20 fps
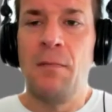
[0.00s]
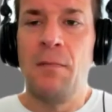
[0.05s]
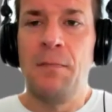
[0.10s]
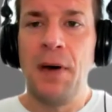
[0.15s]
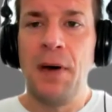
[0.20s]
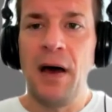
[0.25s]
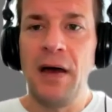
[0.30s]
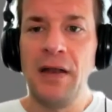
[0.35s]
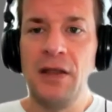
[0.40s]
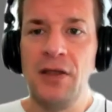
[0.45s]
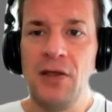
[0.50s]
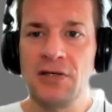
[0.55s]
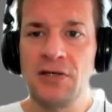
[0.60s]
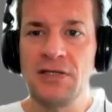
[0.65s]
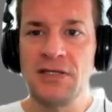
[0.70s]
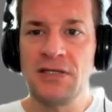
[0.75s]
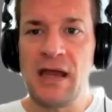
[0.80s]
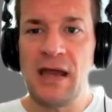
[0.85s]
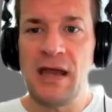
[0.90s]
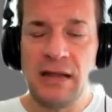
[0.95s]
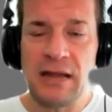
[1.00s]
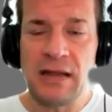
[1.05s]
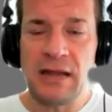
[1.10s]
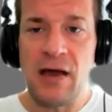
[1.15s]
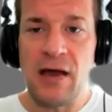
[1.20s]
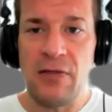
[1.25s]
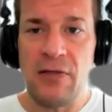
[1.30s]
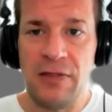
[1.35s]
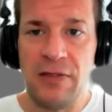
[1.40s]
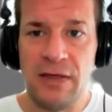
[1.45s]
But you're saying
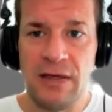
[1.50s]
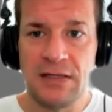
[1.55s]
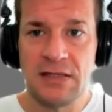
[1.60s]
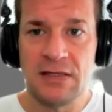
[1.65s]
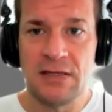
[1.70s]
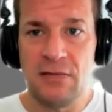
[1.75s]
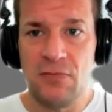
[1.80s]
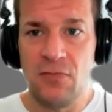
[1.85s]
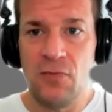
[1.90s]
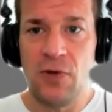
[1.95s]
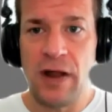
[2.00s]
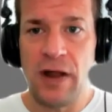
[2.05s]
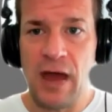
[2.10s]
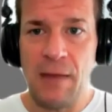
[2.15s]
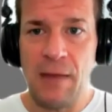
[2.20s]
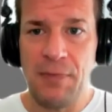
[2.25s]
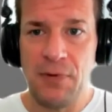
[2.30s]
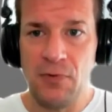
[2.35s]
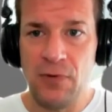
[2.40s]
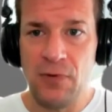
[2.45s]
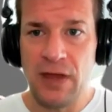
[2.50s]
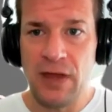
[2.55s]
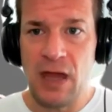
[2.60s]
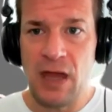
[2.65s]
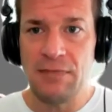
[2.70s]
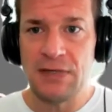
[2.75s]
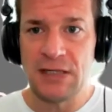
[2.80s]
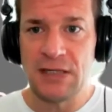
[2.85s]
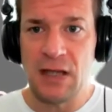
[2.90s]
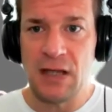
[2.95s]
now that what happened with
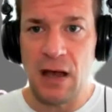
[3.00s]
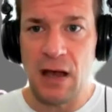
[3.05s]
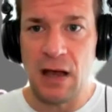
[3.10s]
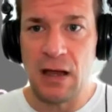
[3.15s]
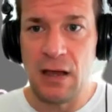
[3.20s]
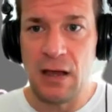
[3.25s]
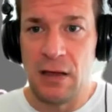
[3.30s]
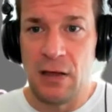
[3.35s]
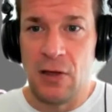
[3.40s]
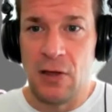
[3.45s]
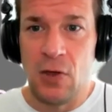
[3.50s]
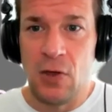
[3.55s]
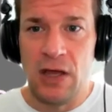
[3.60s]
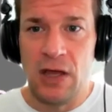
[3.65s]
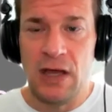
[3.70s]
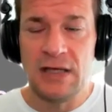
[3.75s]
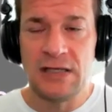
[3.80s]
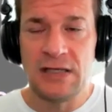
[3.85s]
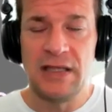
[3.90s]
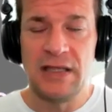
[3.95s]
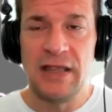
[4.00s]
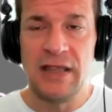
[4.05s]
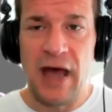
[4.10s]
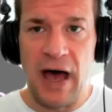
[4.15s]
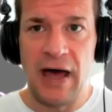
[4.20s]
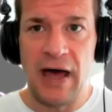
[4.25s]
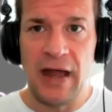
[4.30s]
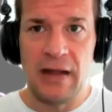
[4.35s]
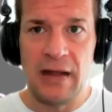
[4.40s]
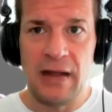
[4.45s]
GameStop is
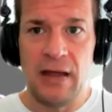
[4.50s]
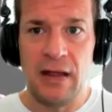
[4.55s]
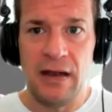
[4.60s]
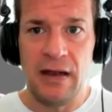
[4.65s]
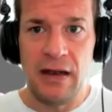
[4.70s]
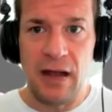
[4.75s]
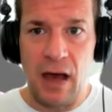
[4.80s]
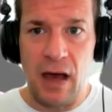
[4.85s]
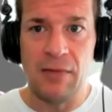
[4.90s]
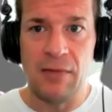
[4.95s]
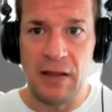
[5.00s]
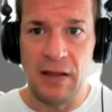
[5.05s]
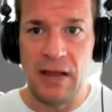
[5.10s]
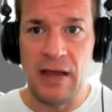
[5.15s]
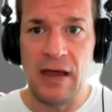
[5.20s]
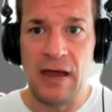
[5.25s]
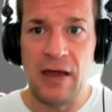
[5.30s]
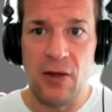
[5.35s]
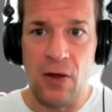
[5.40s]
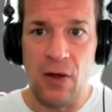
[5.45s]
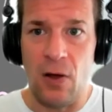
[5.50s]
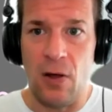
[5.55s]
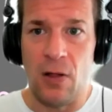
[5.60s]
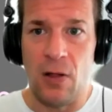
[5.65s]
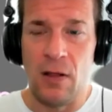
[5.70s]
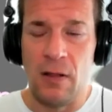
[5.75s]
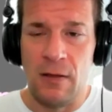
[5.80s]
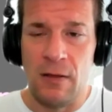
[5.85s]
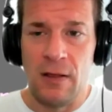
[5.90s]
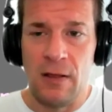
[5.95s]
not an anomaly at
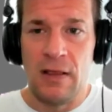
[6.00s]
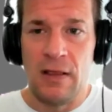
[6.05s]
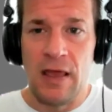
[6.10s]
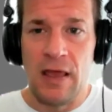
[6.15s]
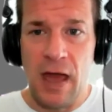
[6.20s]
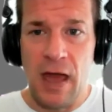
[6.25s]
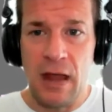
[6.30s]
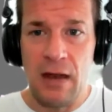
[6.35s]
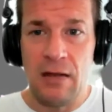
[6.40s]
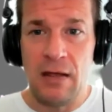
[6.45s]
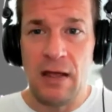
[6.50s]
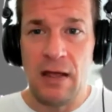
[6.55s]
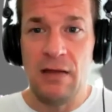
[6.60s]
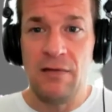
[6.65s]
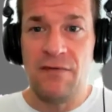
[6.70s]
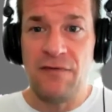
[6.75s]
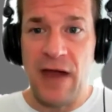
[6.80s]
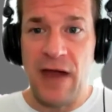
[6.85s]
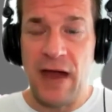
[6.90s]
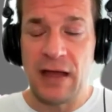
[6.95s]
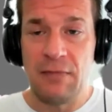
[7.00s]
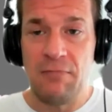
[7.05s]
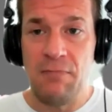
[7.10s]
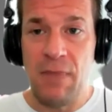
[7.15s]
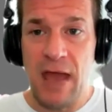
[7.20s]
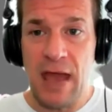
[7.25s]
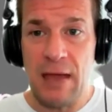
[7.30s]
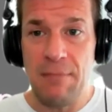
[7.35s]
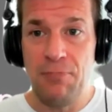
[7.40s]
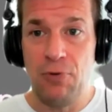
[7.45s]
all, and in fact
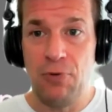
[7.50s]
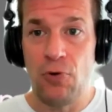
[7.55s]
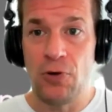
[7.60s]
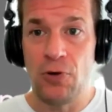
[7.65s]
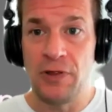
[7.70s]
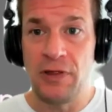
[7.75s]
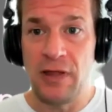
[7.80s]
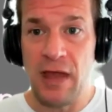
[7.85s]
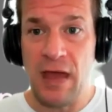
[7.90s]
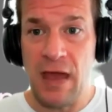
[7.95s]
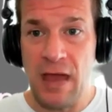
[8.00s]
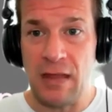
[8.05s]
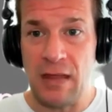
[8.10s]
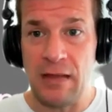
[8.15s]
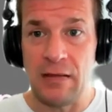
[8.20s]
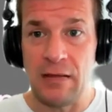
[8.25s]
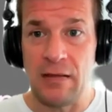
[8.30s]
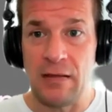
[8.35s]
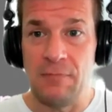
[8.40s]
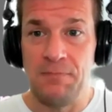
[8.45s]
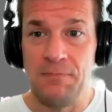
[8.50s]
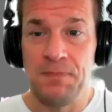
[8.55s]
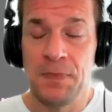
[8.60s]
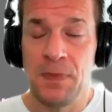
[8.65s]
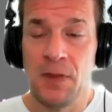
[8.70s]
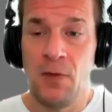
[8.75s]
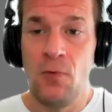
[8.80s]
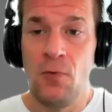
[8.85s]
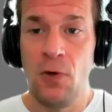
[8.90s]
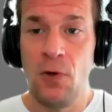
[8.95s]
may portend
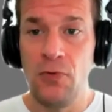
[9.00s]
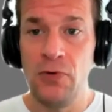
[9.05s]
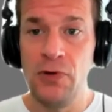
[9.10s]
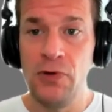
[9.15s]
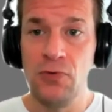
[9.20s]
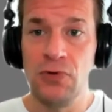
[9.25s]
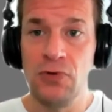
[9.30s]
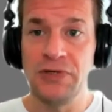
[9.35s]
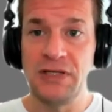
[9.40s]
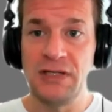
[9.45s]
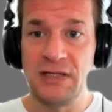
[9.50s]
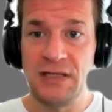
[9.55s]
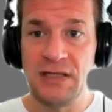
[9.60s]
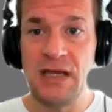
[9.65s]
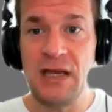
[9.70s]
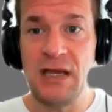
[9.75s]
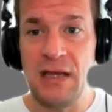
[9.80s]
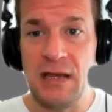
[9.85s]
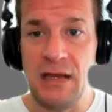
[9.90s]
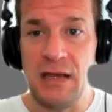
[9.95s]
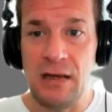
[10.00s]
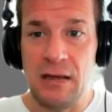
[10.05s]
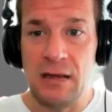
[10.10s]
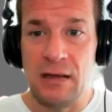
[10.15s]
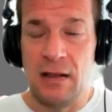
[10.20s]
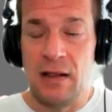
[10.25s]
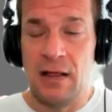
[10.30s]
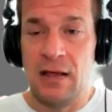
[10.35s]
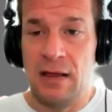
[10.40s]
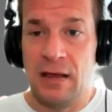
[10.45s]
what we will see
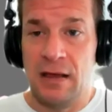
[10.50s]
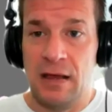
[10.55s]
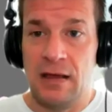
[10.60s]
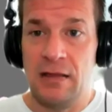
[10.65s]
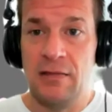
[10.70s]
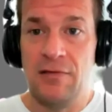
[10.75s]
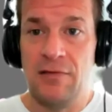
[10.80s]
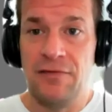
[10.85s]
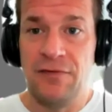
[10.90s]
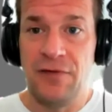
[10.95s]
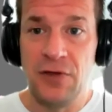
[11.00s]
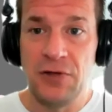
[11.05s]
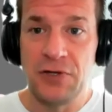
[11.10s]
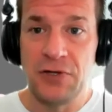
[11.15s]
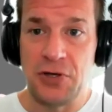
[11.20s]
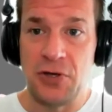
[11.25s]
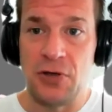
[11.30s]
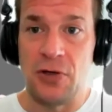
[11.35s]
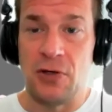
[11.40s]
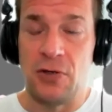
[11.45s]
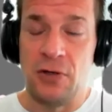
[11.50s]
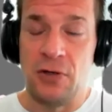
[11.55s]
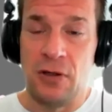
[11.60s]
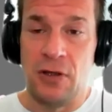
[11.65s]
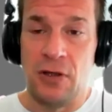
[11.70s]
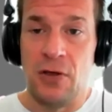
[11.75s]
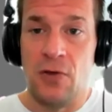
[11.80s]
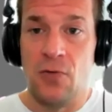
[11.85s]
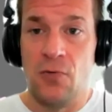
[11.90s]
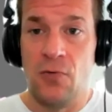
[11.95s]
in the future
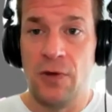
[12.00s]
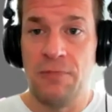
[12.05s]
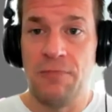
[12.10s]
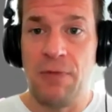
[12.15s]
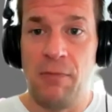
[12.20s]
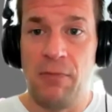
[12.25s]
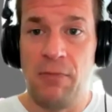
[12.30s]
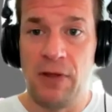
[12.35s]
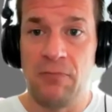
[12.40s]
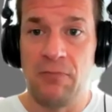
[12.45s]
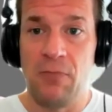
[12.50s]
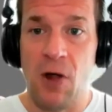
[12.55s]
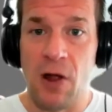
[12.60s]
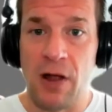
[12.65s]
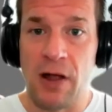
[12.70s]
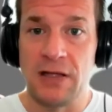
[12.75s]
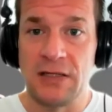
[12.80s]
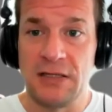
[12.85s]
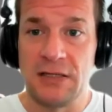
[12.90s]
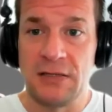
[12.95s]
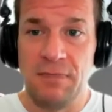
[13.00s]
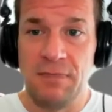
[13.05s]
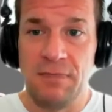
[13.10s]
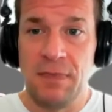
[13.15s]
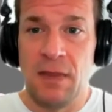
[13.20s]
with public markets.